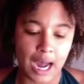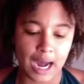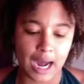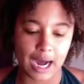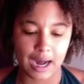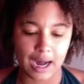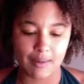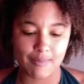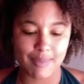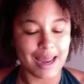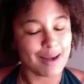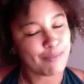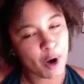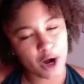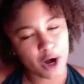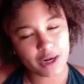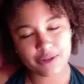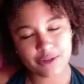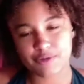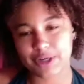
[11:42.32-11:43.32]
And
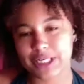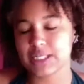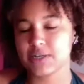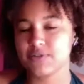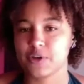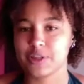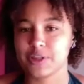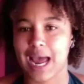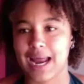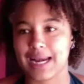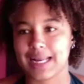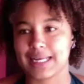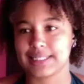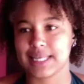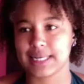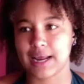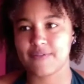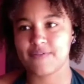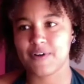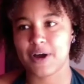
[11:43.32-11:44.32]
part of the reason for that is
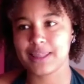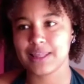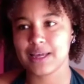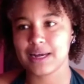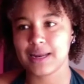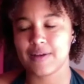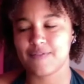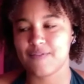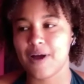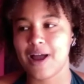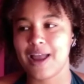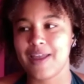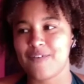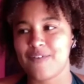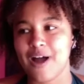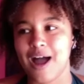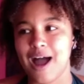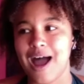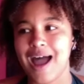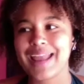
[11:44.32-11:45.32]
that I find that if
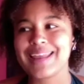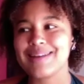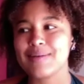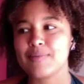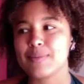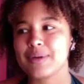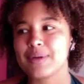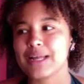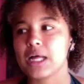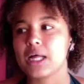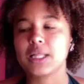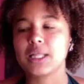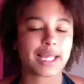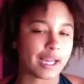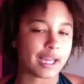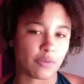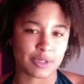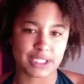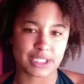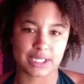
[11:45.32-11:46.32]
I
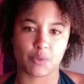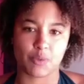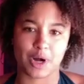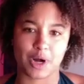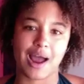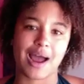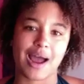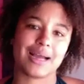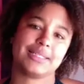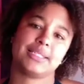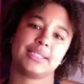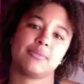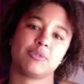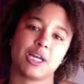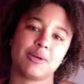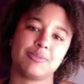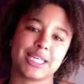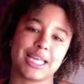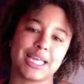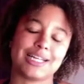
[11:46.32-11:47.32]
click with someone, I
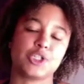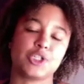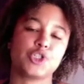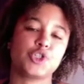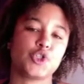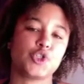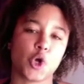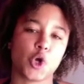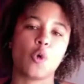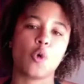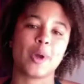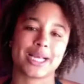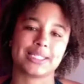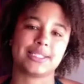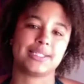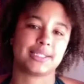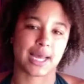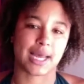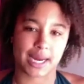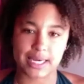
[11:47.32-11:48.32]
sometimes get so
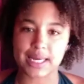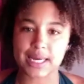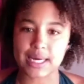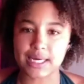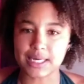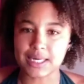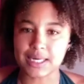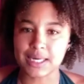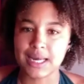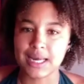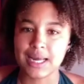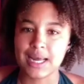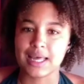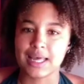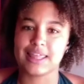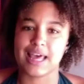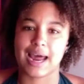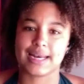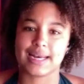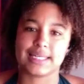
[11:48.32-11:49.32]
excited
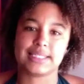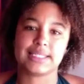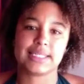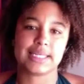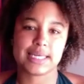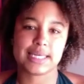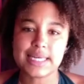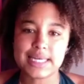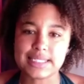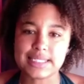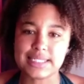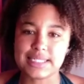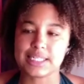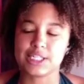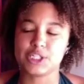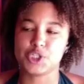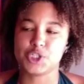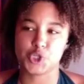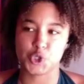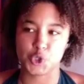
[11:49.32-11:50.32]
that it's
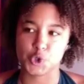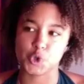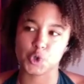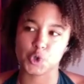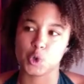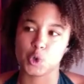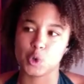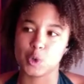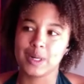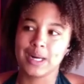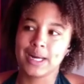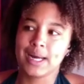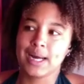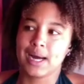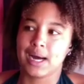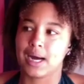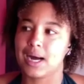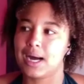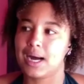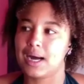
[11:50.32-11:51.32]
easy to
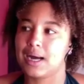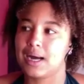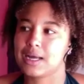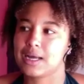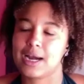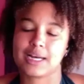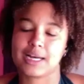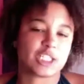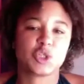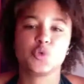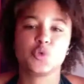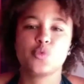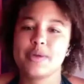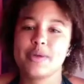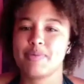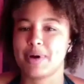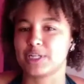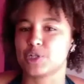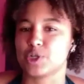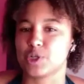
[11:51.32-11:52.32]
kind of
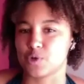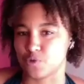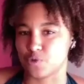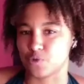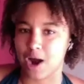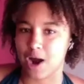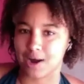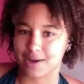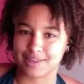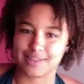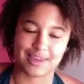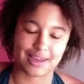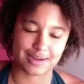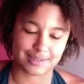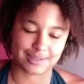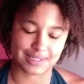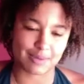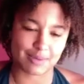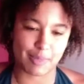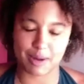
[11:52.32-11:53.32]
sweep under the rug
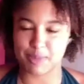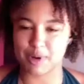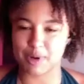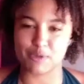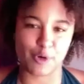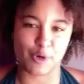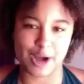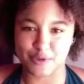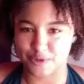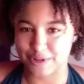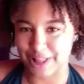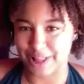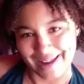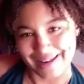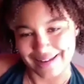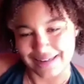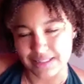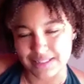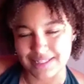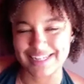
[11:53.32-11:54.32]
things that might be red
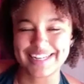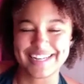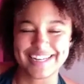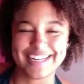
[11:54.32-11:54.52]
flags.